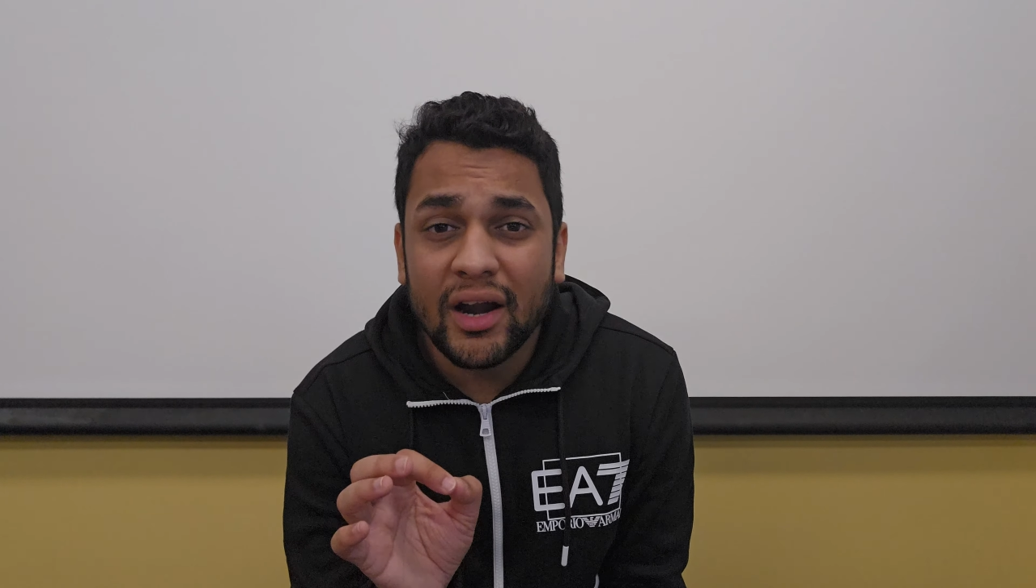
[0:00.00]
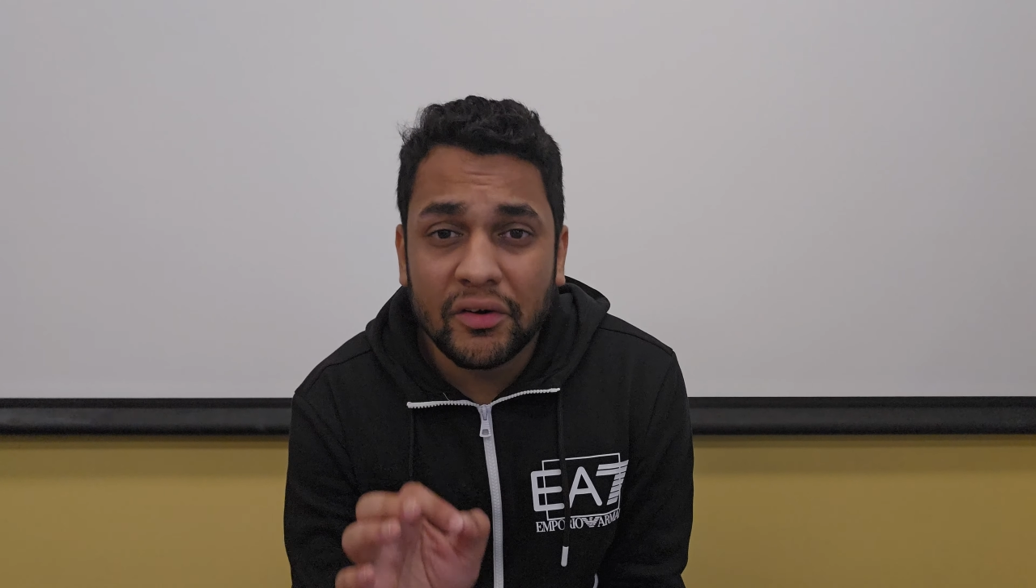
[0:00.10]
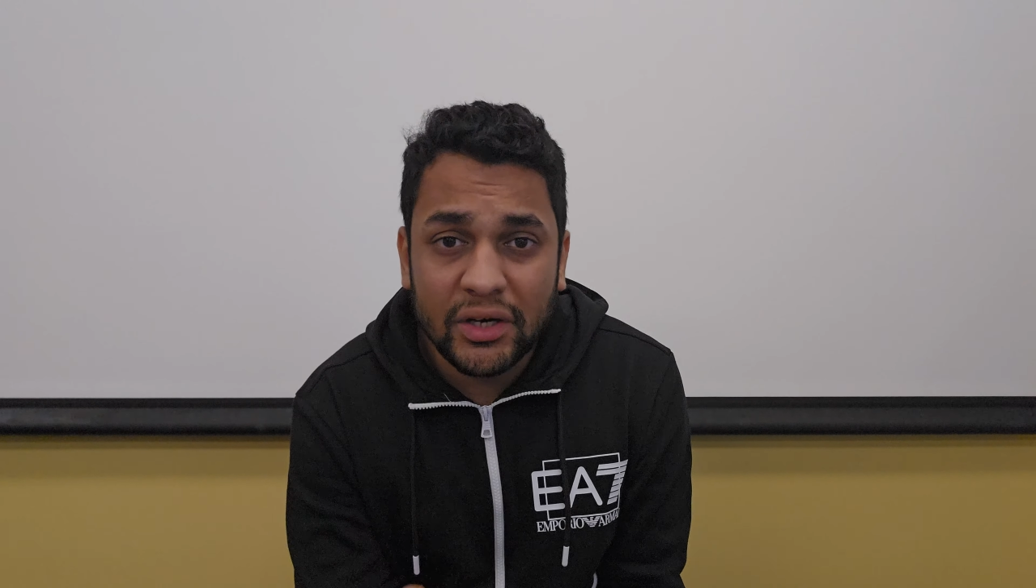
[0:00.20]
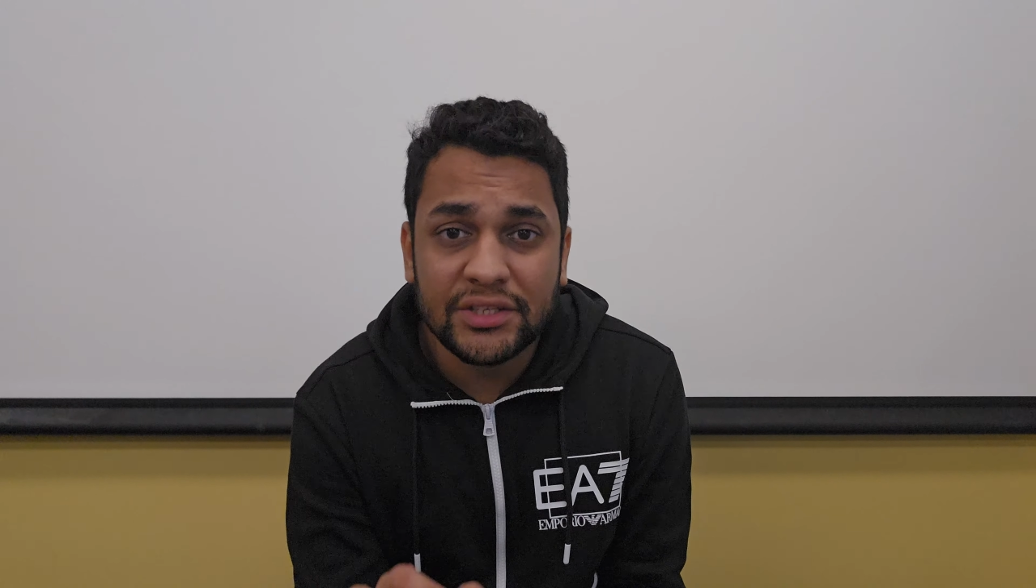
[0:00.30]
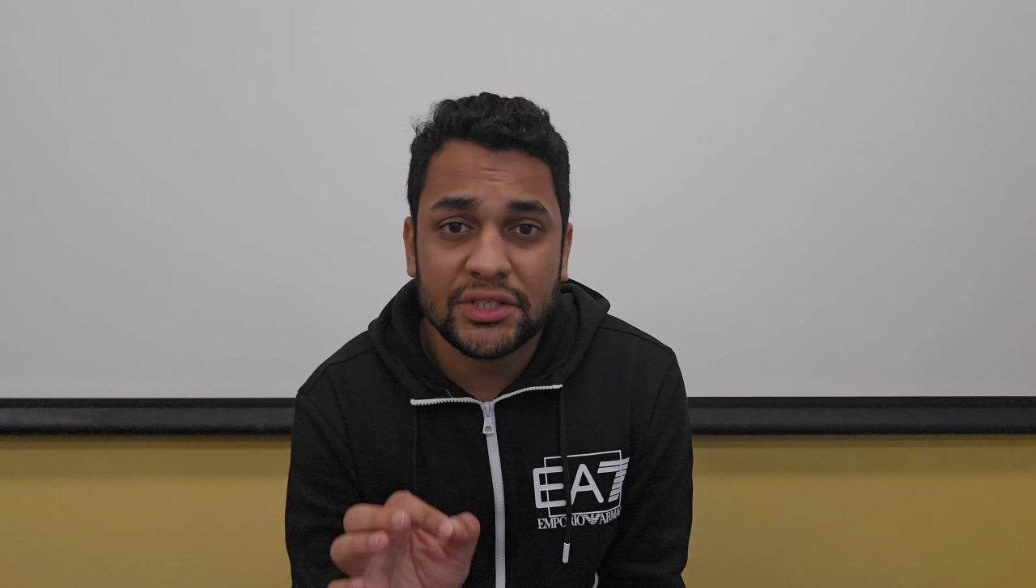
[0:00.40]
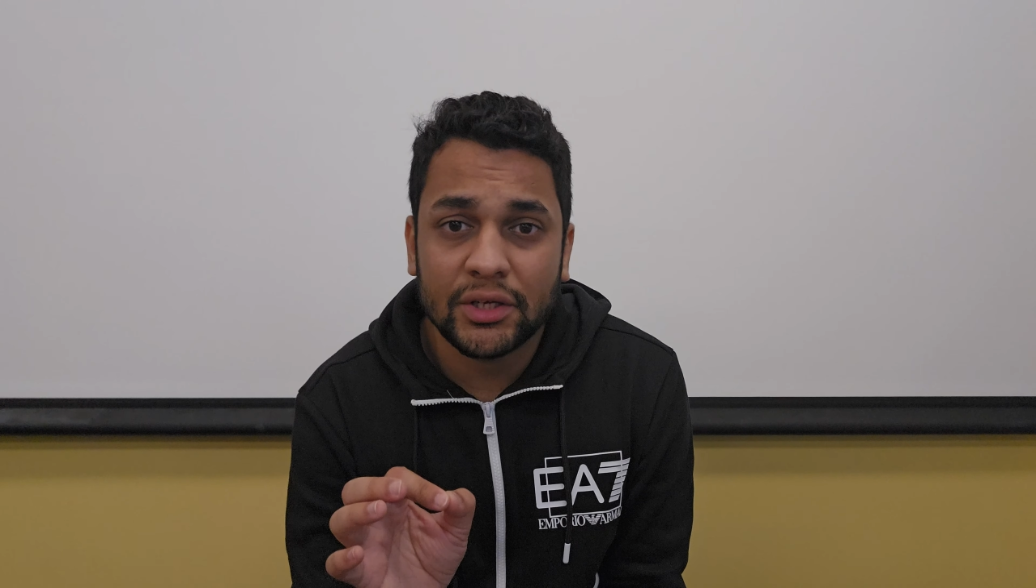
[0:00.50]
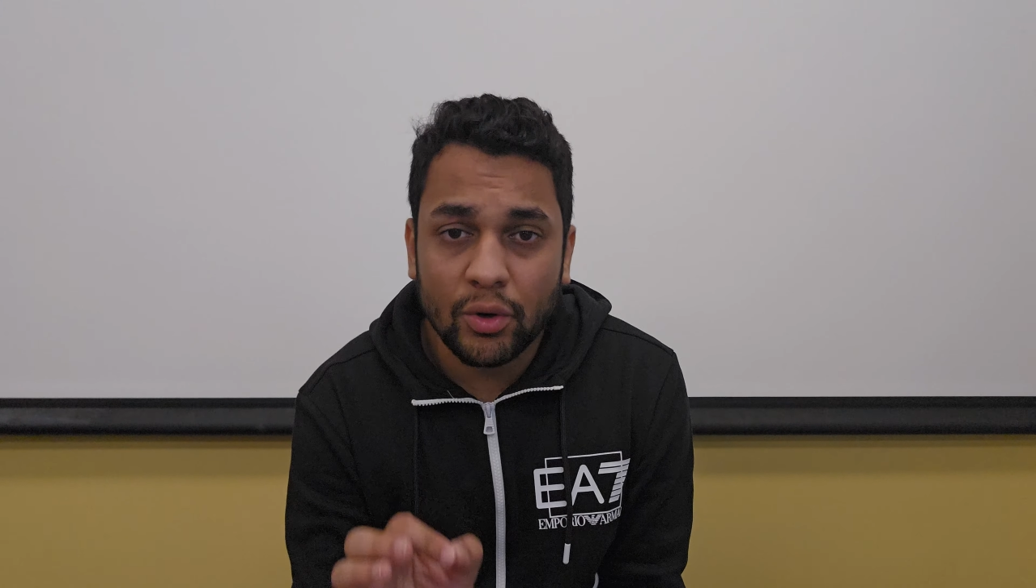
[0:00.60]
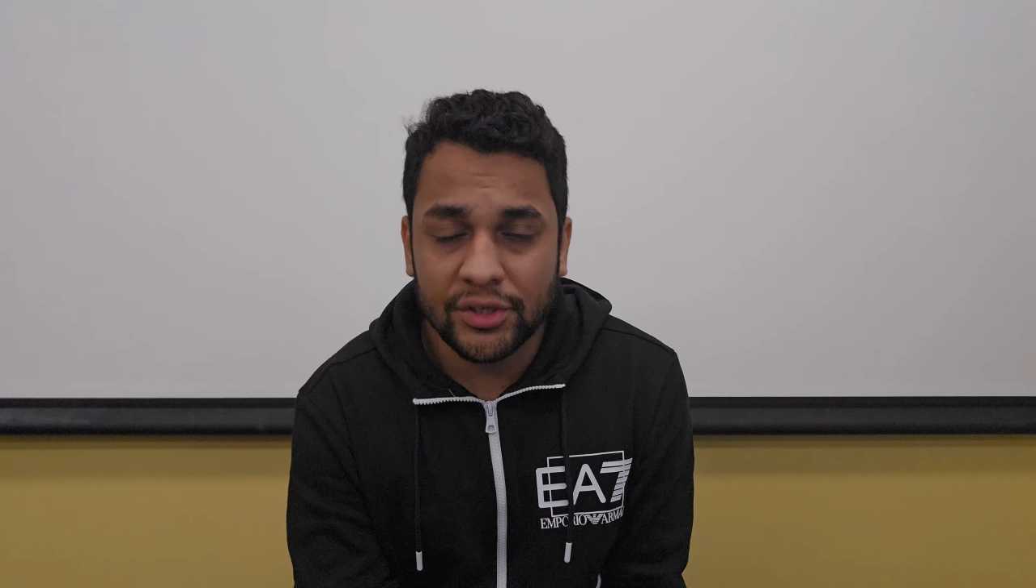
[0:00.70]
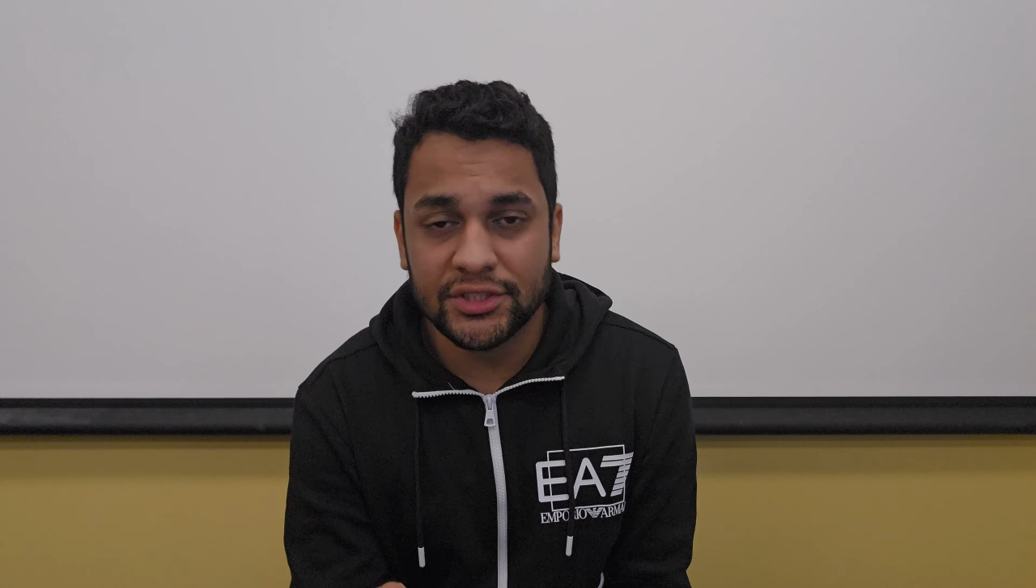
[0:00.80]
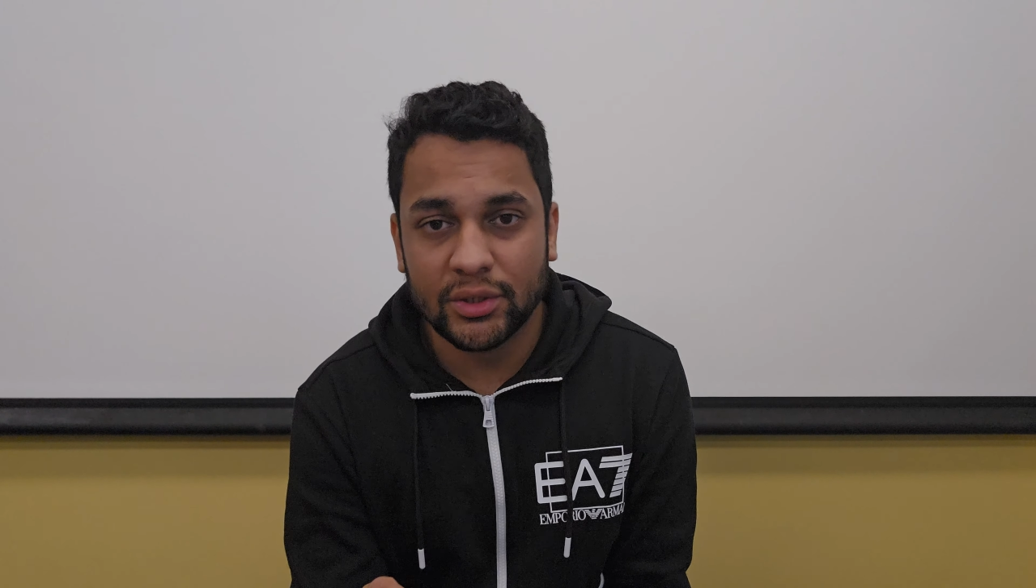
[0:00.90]
reaching
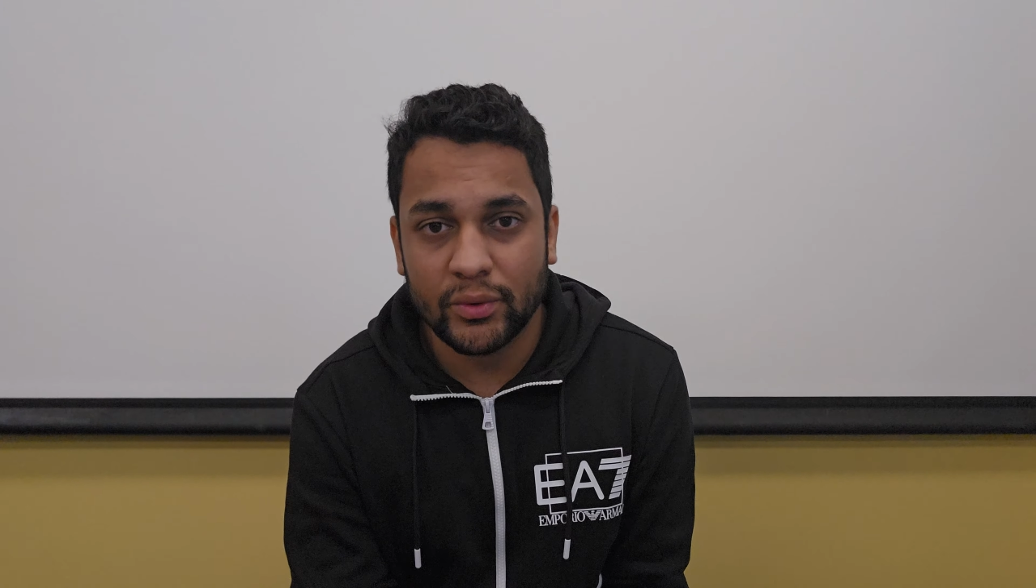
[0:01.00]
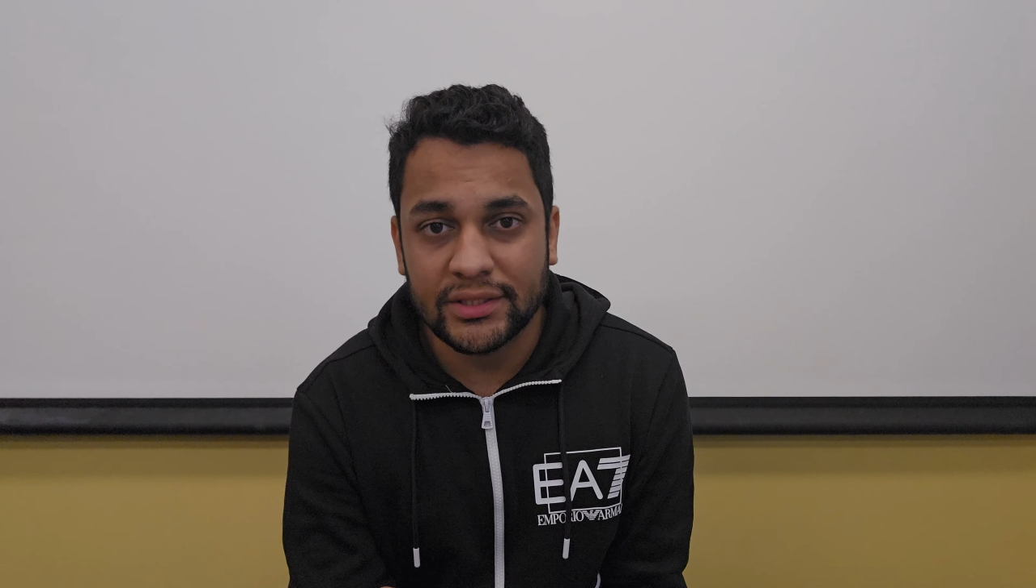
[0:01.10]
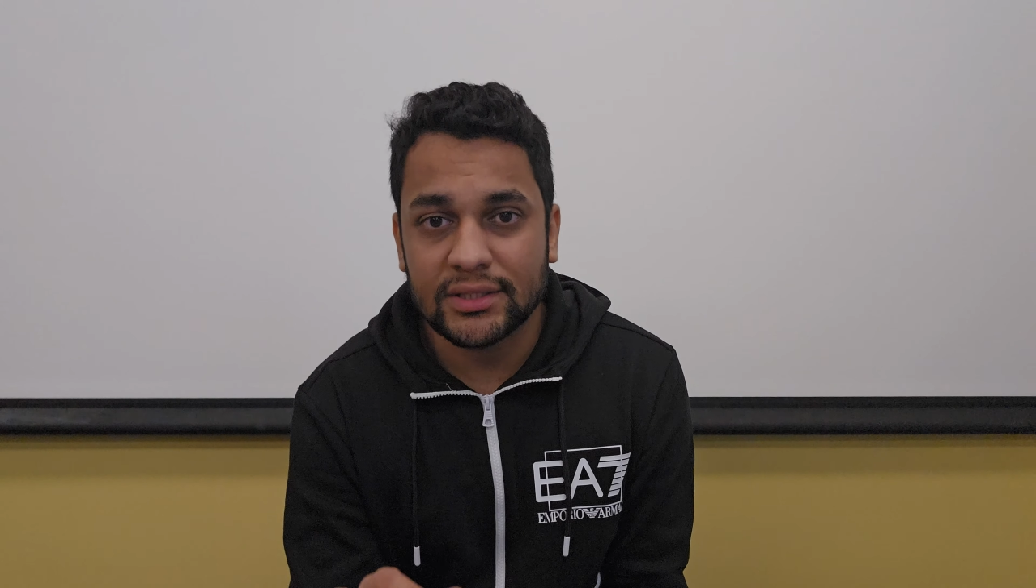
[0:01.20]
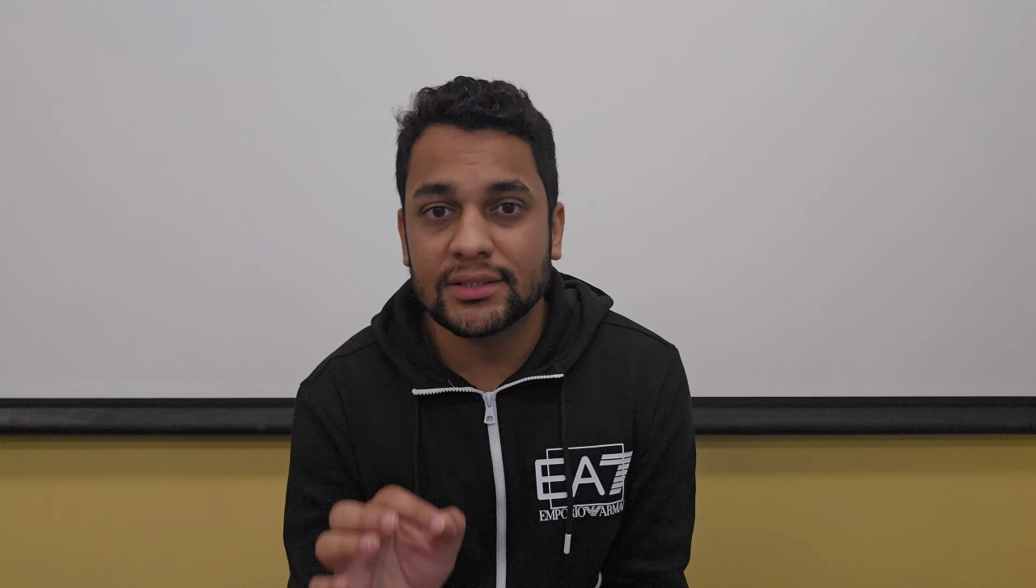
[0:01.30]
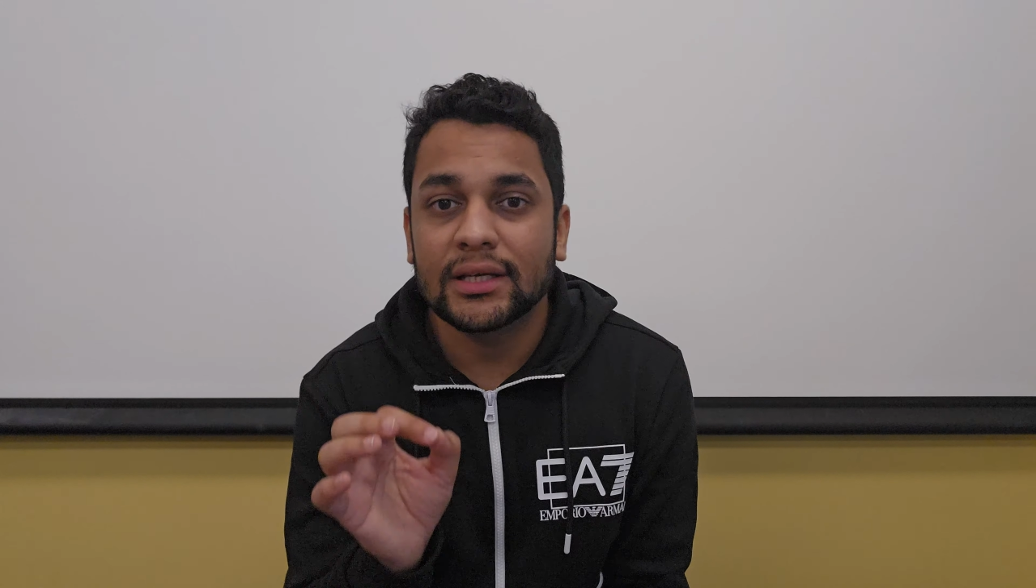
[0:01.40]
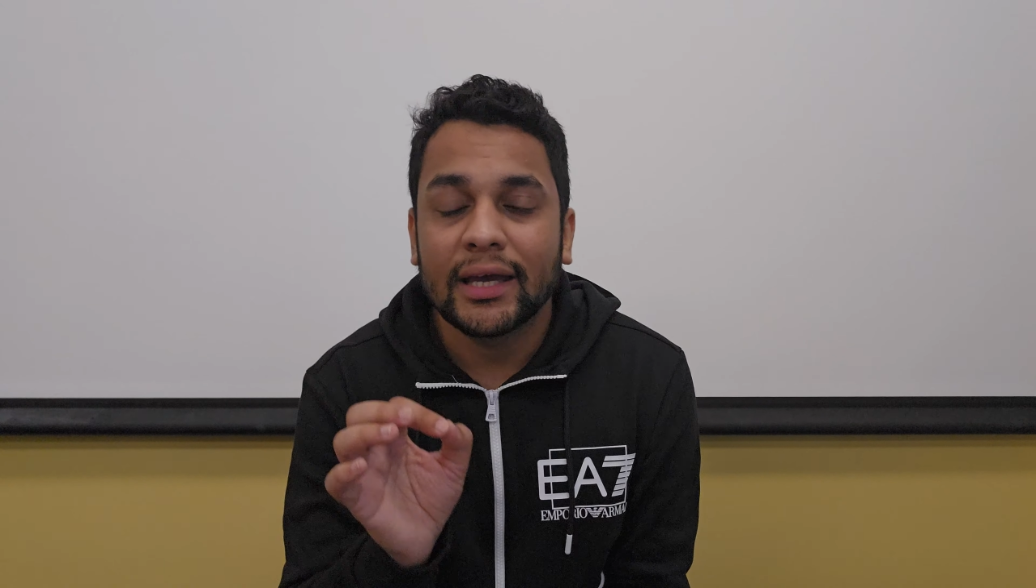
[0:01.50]
consequences